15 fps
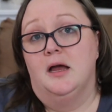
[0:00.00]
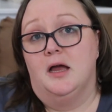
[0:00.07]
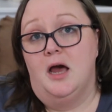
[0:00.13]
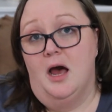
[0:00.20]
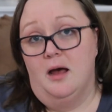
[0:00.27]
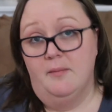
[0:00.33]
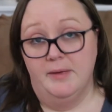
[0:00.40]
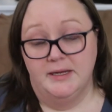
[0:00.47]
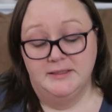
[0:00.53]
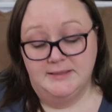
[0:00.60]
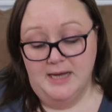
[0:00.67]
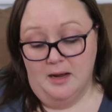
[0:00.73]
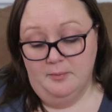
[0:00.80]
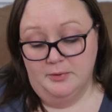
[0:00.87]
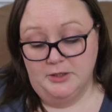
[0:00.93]
comment
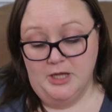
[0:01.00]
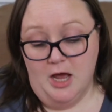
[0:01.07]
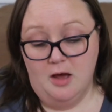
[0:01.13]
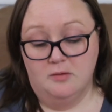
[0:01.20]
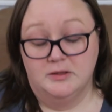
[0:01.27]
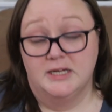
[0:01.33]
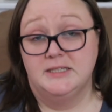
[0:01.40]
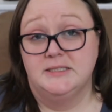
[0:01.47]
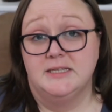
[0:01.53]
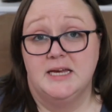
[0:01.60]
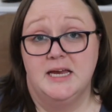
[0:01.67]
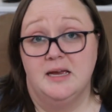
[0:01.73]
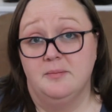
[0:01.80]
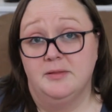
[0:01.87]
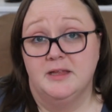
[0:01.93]
down below. Let's
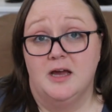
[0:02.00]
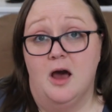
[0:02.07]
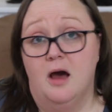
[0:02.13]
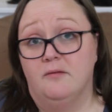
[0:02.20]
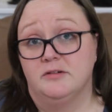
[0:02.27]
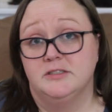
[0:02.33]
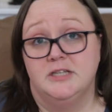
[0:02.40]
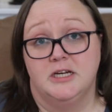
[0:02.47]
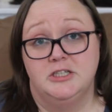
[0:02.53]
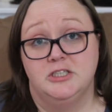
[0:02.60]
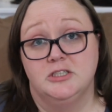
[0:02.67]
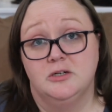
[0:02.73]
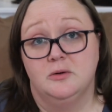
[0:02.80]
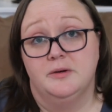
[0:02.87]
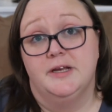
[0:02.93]
keep the
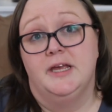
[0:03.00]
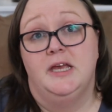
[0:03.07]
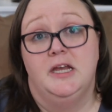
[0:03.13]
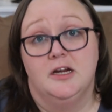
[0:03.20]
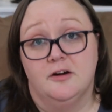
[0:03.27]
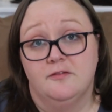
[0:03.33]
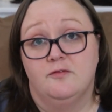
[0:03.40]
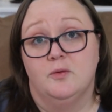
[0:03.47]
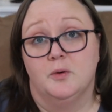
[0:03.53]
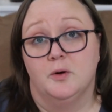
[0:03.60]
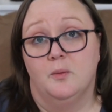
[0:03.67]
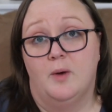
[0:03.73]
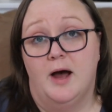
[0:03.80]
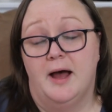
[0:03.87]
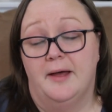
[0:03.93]
conversation going here for
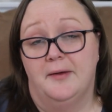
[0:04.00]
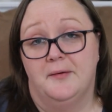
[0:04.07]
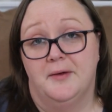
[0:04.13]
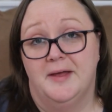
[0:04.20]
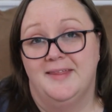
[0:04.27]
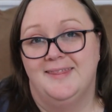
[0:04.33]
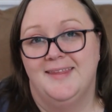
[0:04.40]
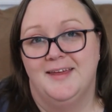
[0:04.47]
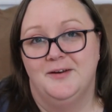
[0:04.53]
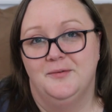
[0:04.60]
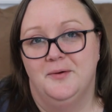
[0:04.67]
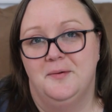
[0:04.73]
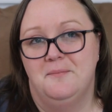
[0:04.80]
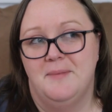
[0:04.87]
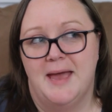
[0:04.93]
a while and
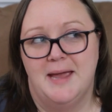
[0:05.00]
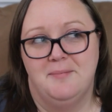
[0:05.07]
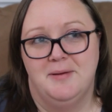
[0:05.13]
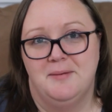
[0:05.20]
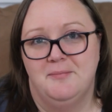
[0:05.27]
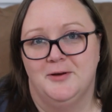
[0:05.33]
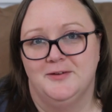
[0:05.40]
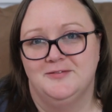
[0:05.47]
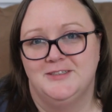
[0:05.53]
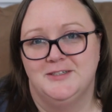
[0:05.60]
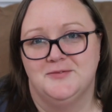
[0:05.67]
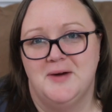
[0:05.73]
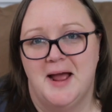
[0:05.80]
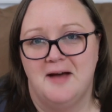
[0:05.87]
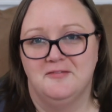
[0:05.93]
then maybe move
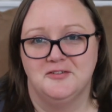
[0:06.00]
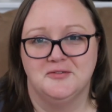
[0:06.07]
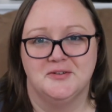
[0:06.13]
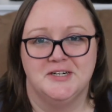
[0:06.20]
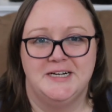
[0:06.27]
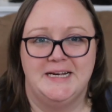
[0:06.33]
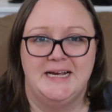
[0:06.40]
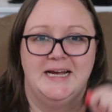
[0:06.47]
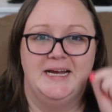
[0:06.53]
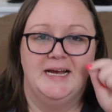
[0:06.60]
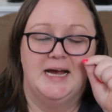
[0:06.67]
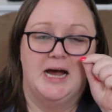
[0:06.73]
to Ravelry.